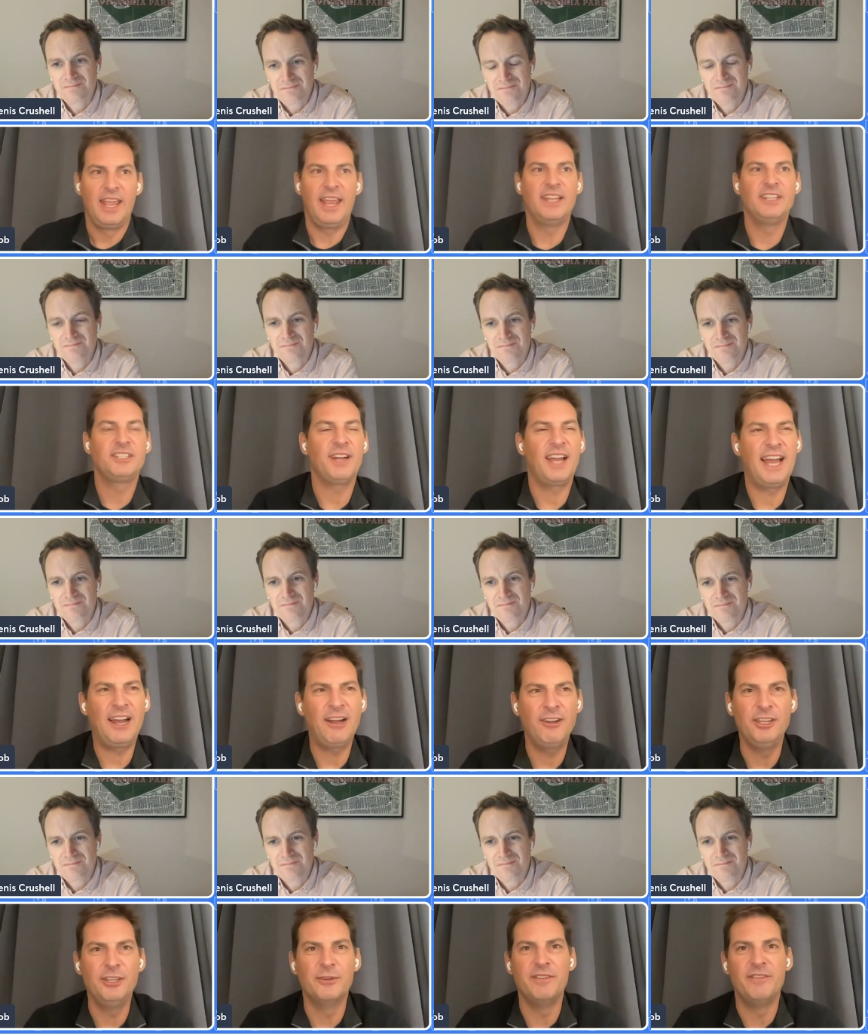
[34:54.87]
Speaker 1: And so how
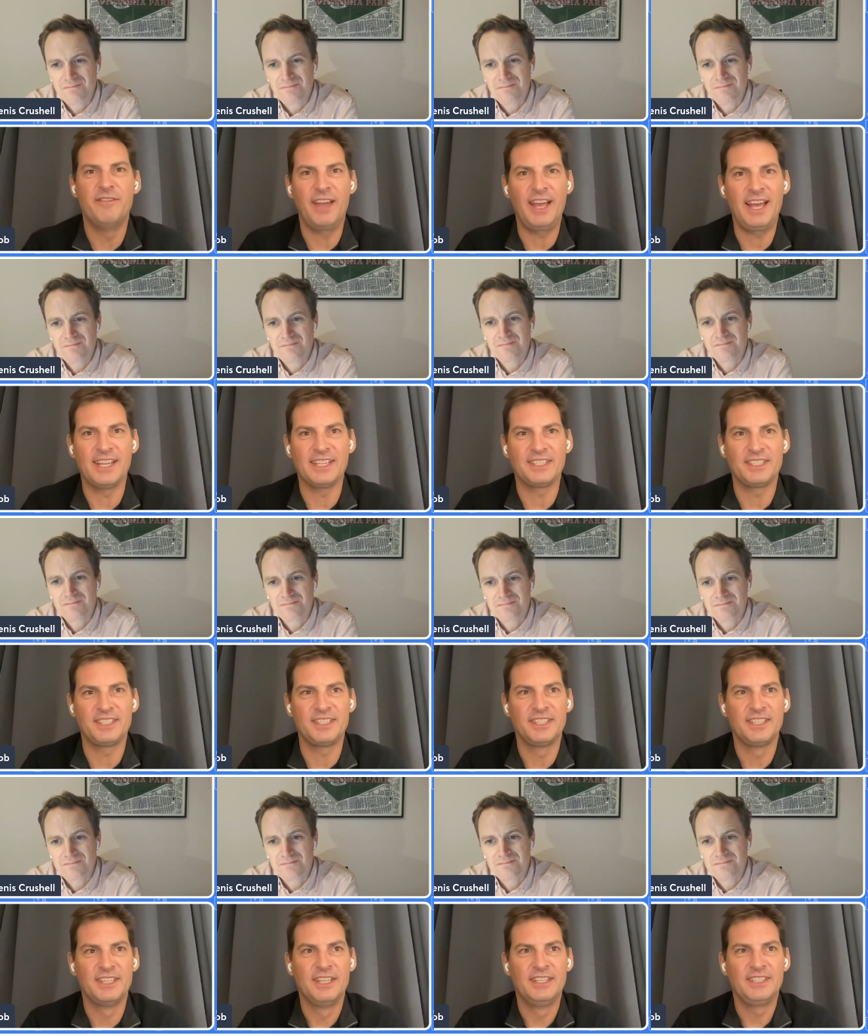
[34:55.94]
do you invest
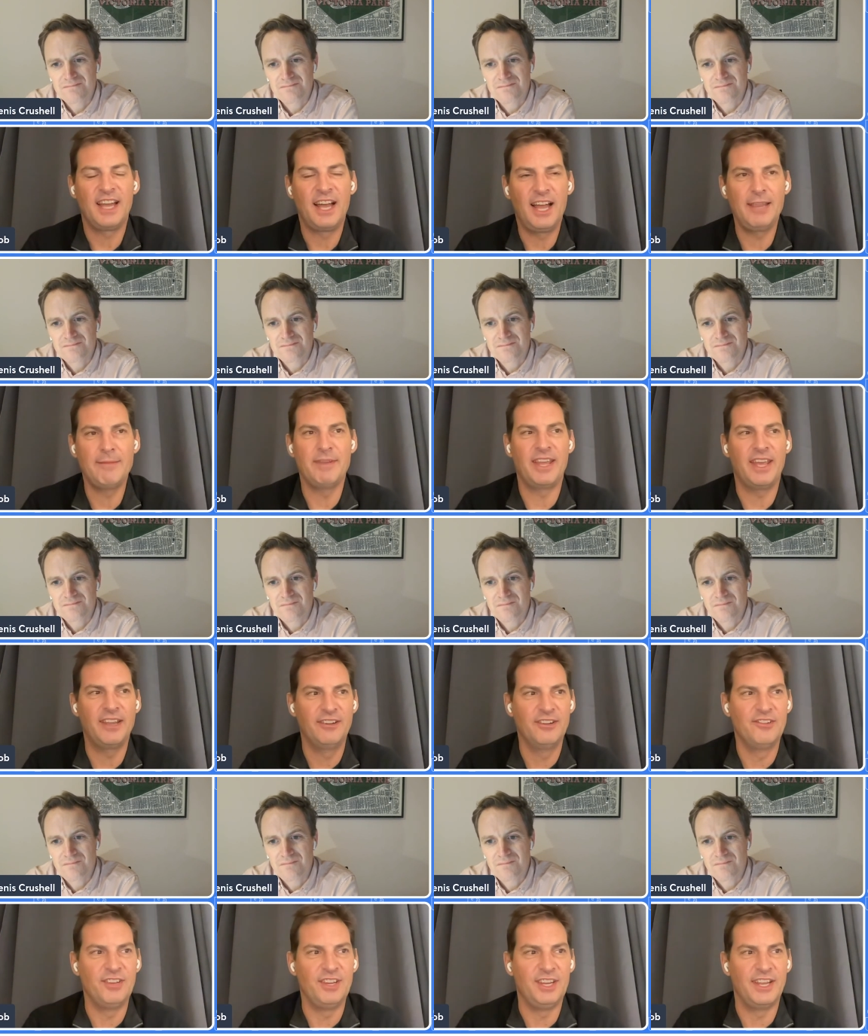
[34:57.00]
time and
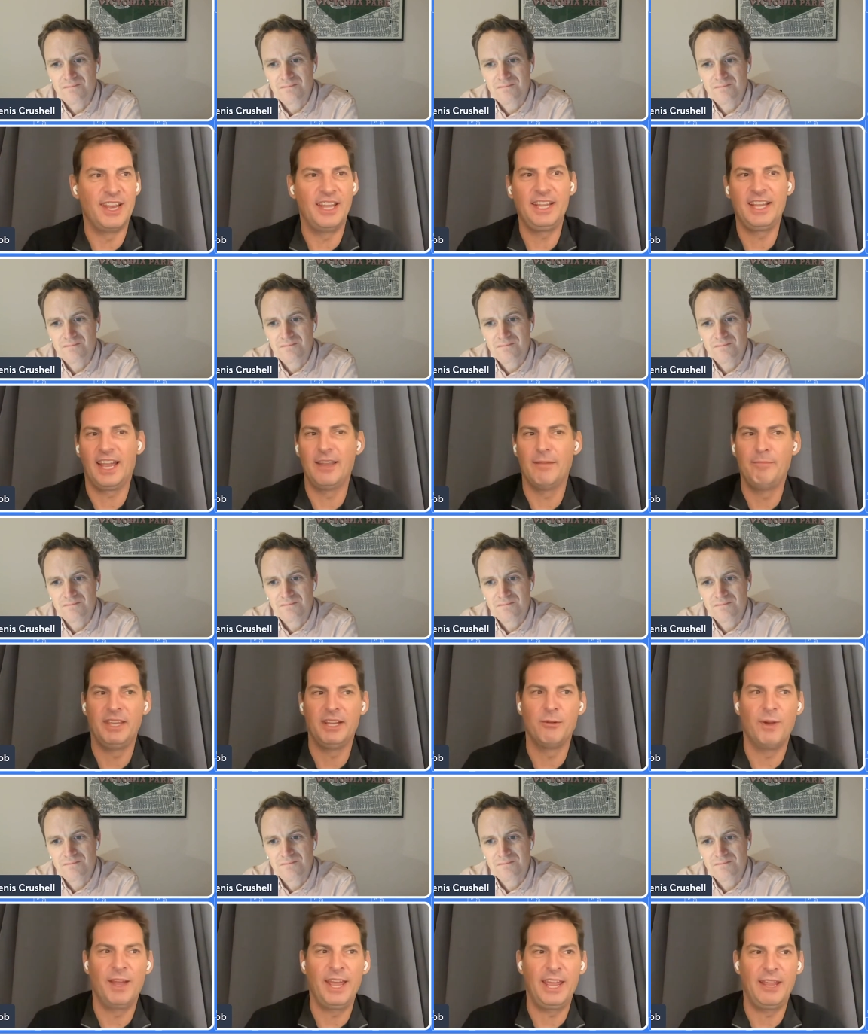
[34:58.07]
energy in any kind of big
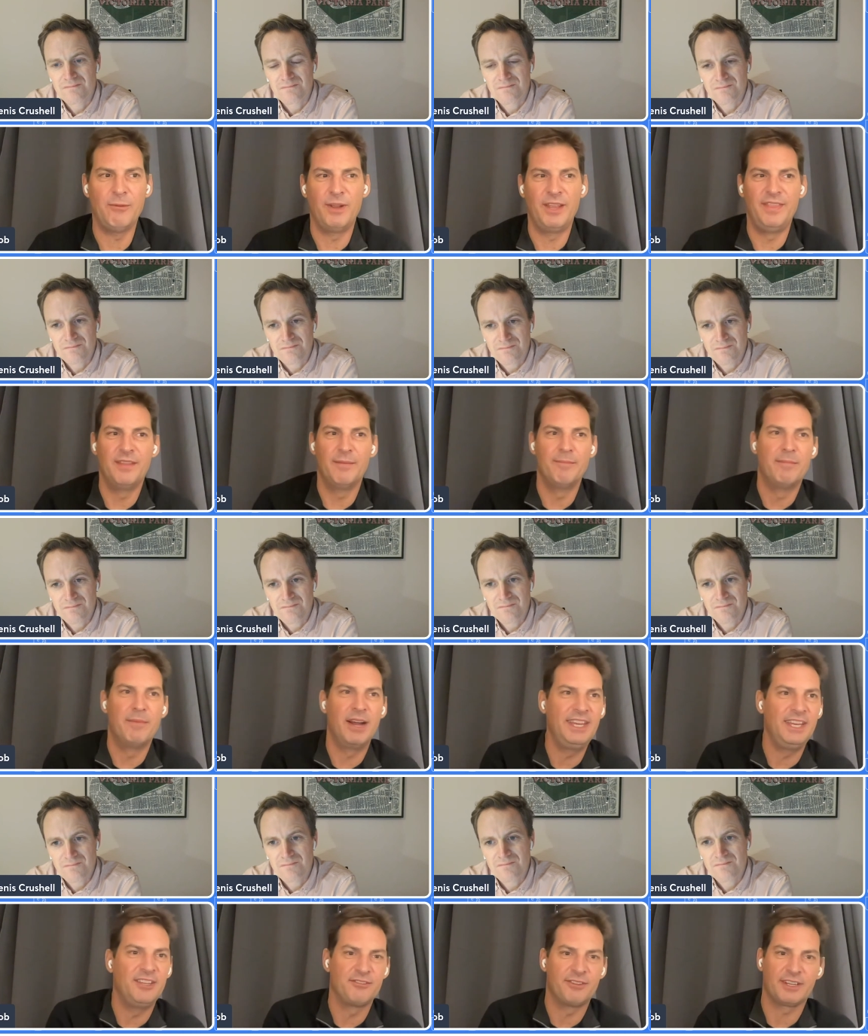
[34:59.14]
way when the
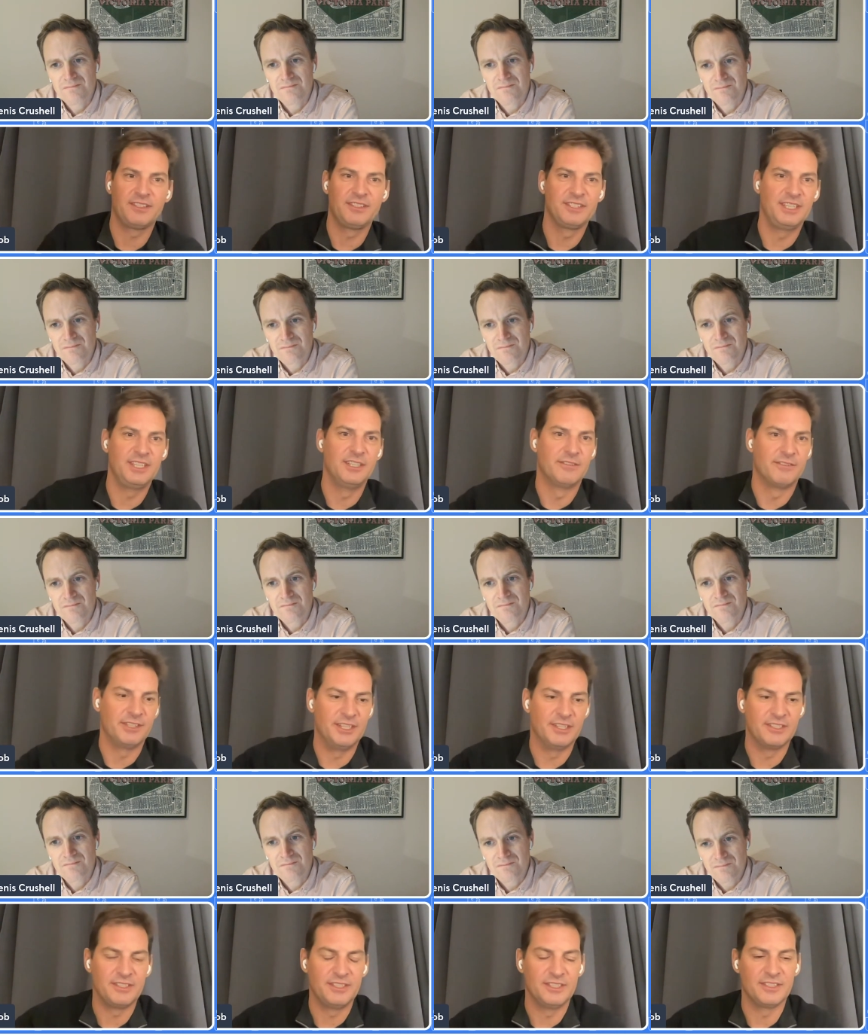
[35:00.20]
money trickles in over
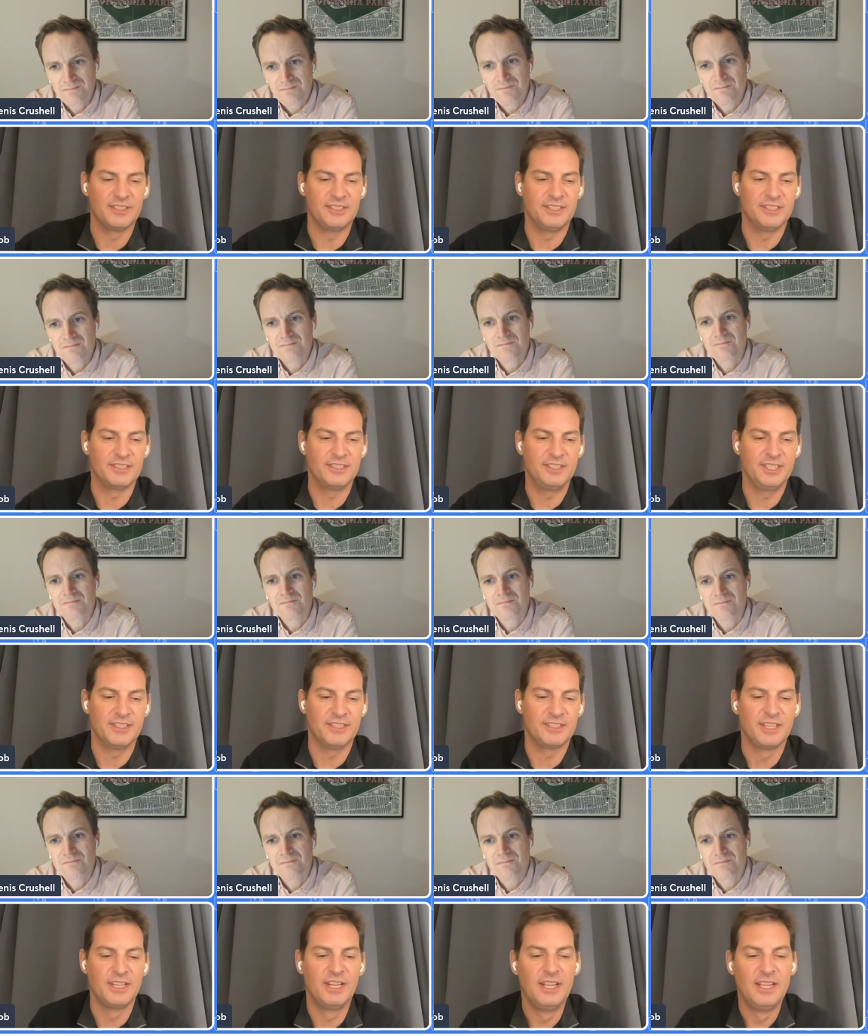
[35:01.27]
years and years and years and years?
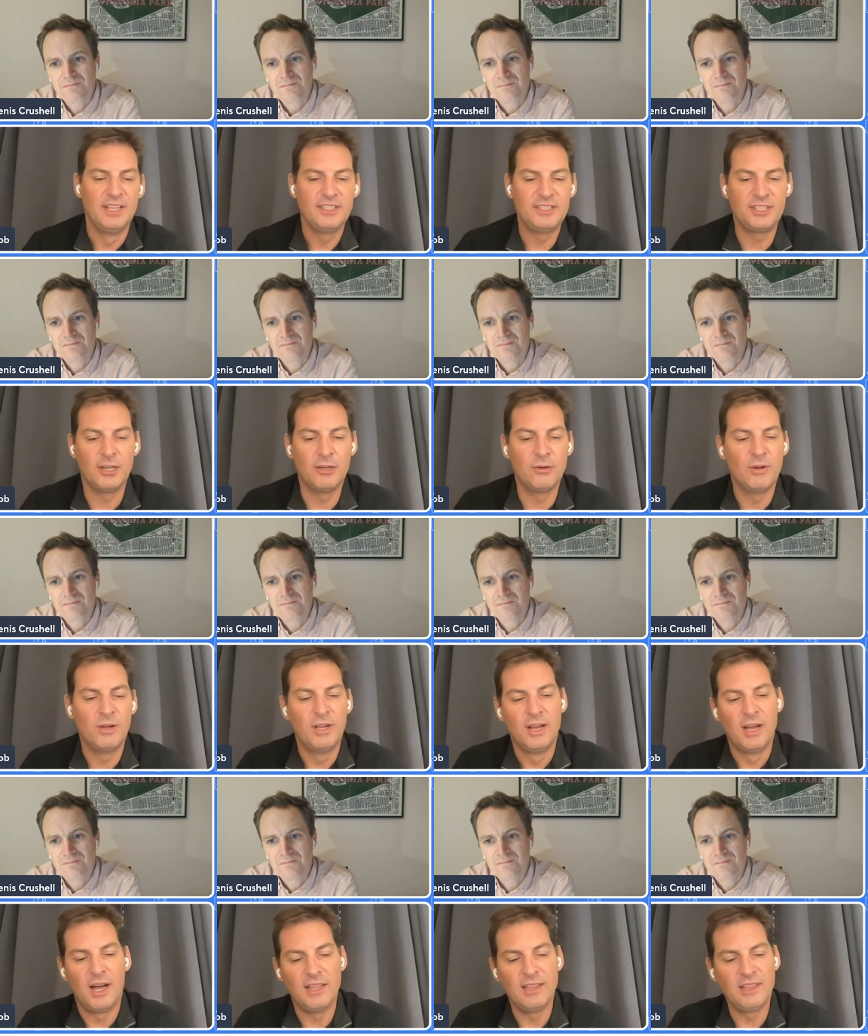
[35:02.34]
So
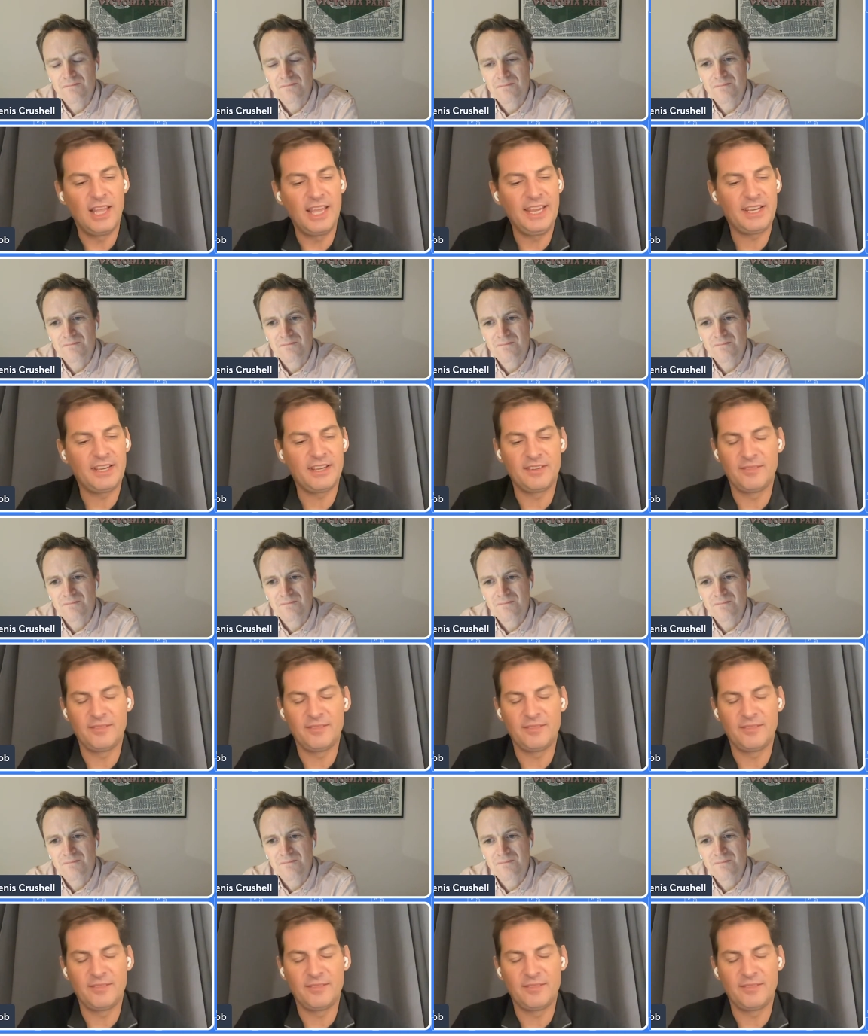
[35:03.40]
like